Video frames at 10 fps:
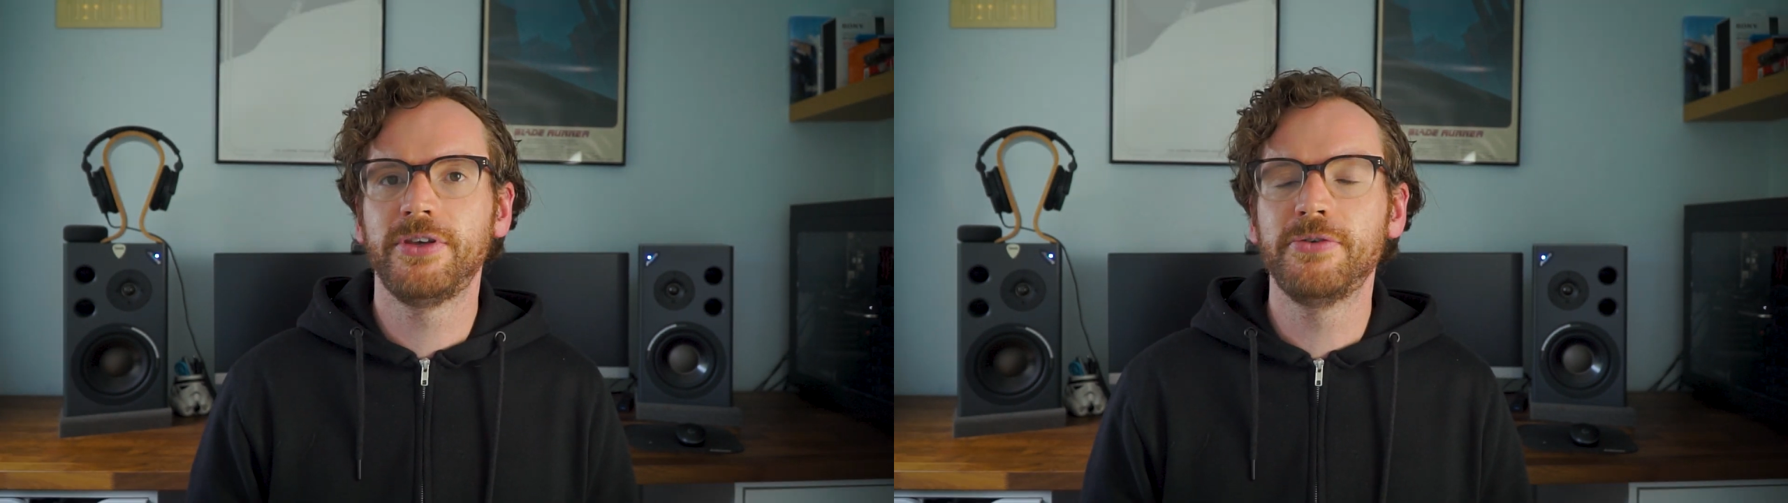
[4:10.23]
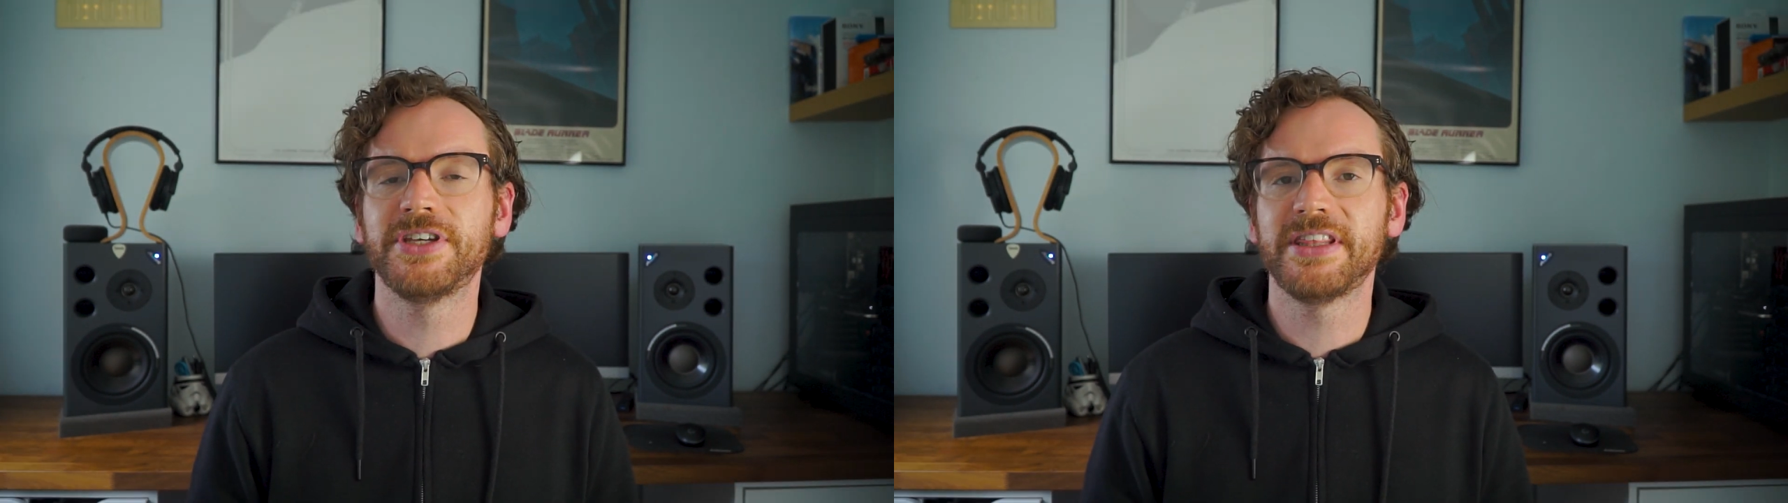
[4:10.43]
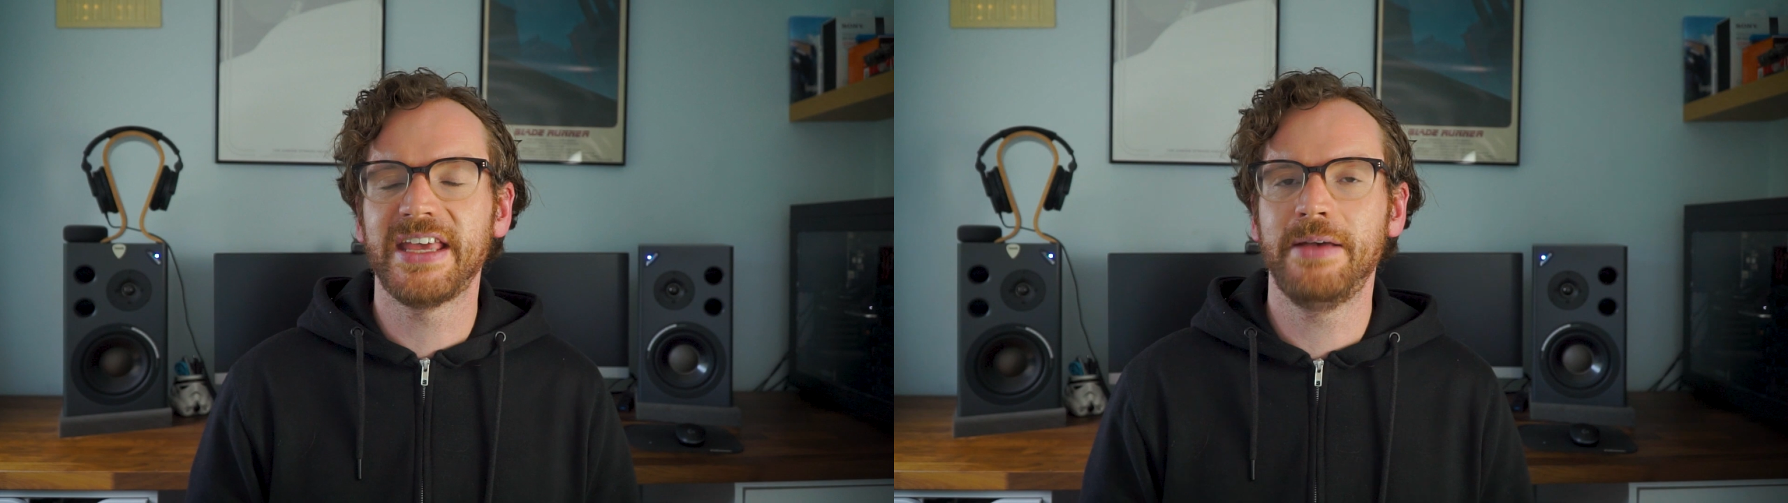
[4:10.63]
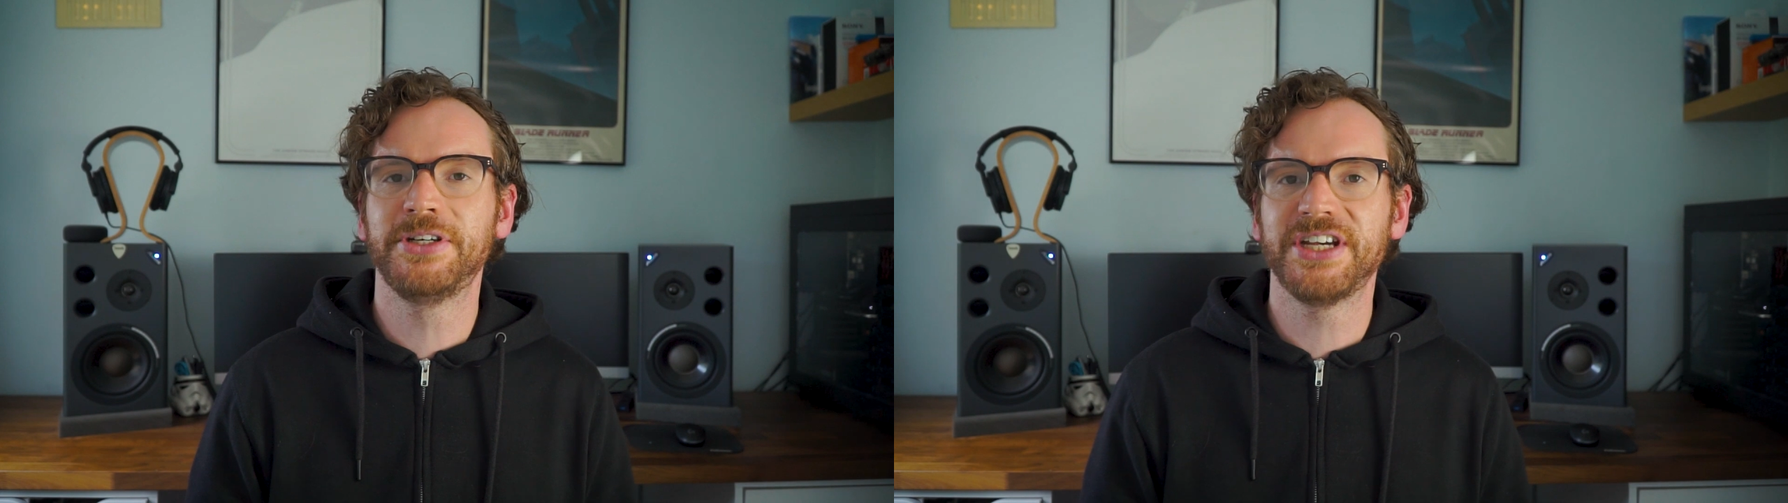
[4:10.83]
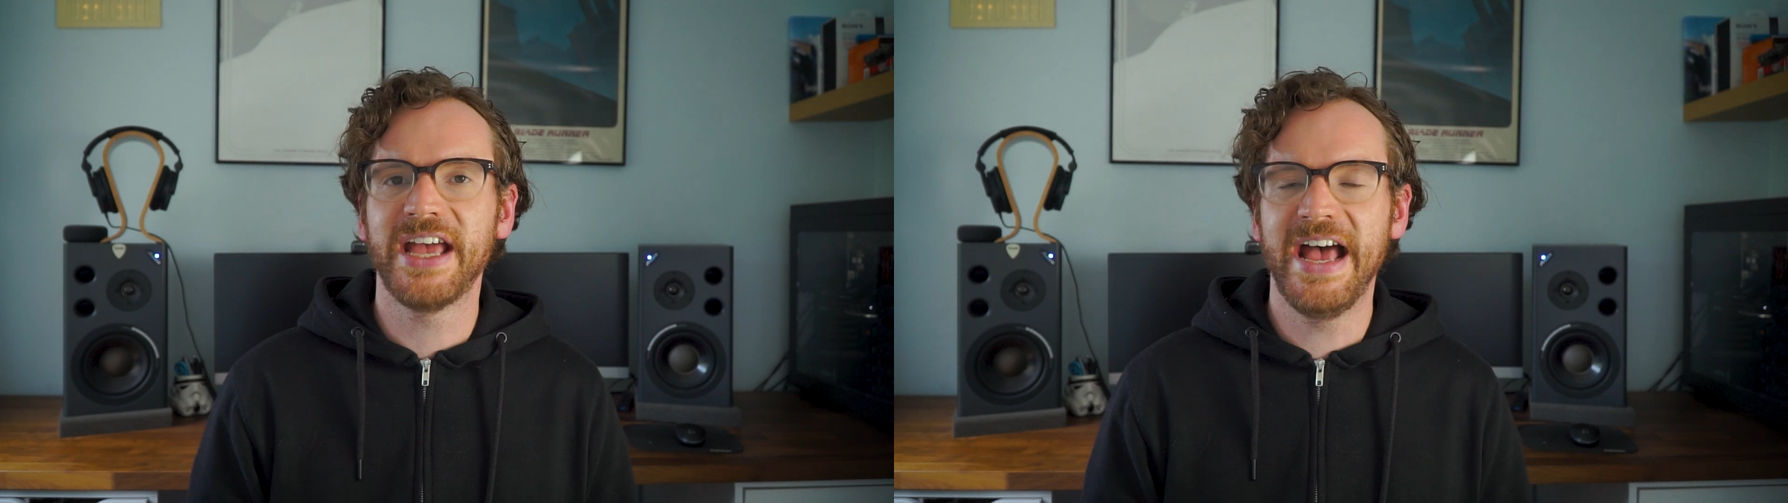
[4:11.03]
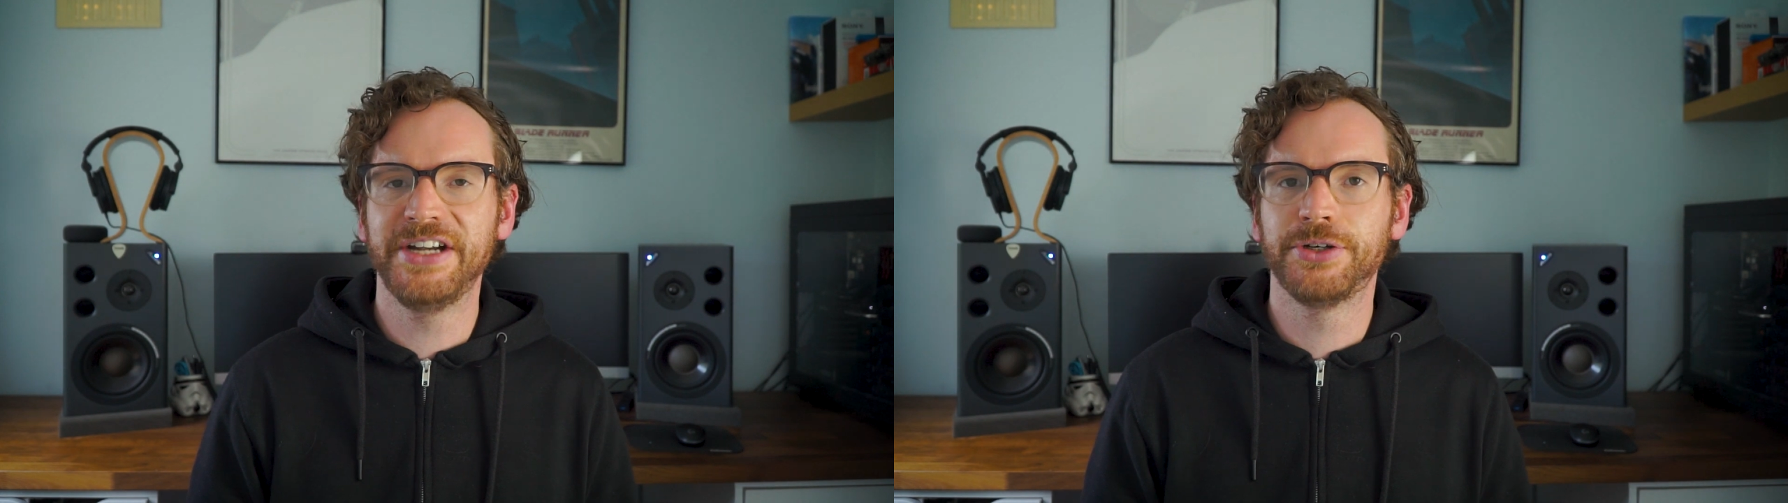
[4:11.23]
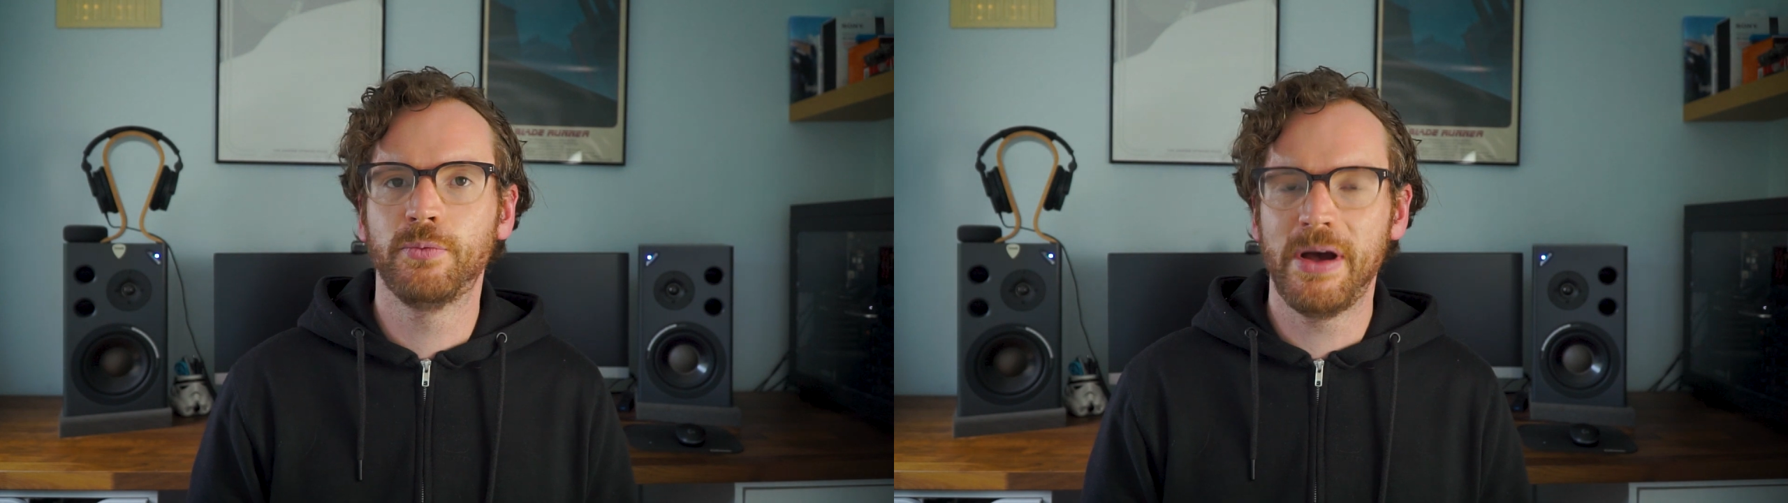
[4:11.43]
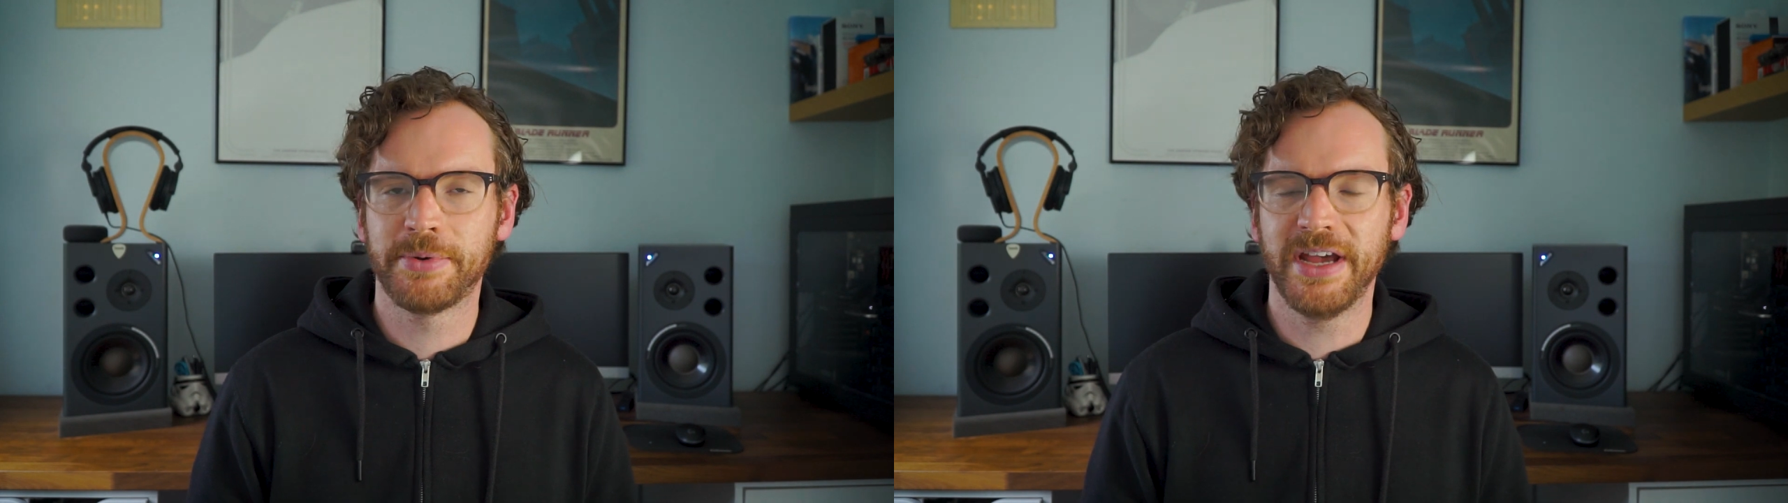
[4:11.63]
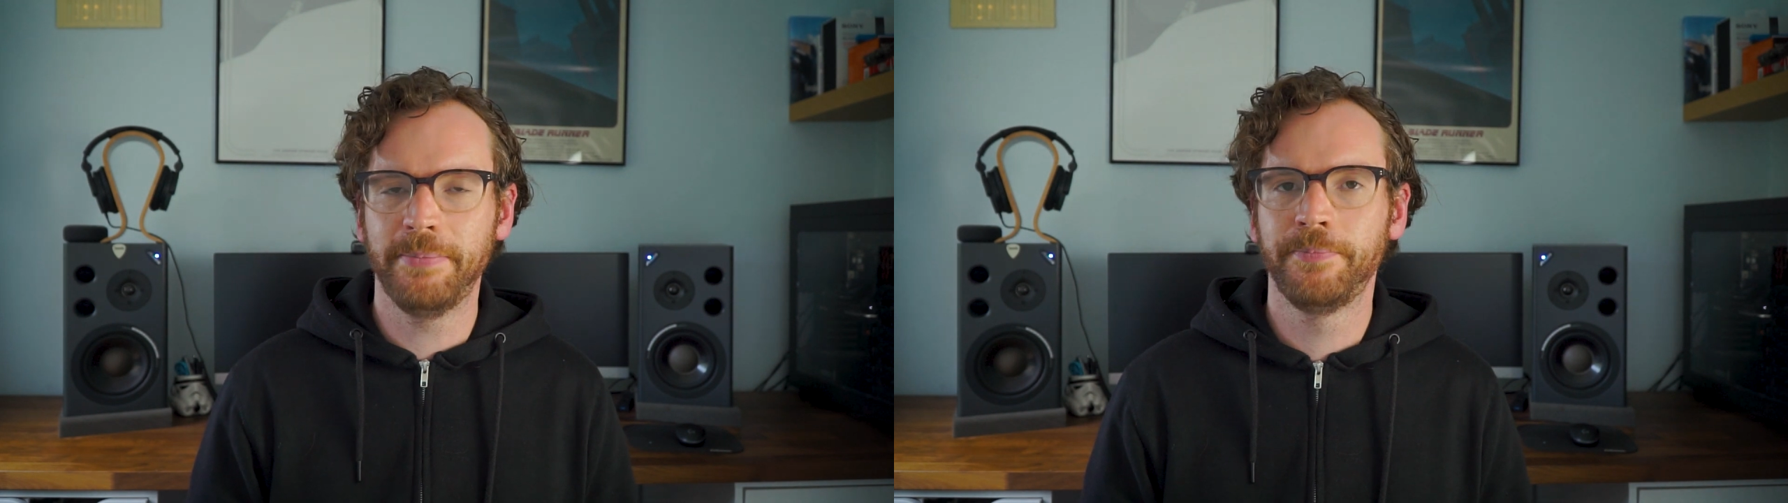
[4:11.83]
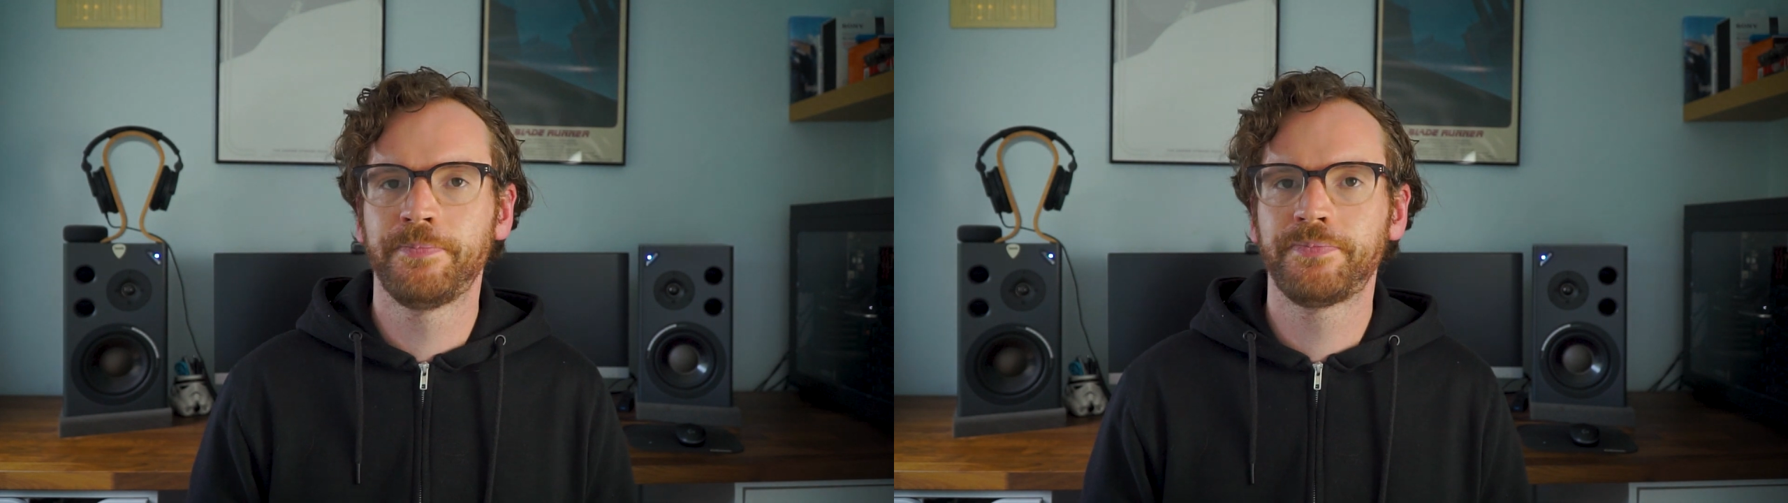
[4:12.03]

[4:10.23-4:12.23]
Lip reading: using the Imaging Edge webcam.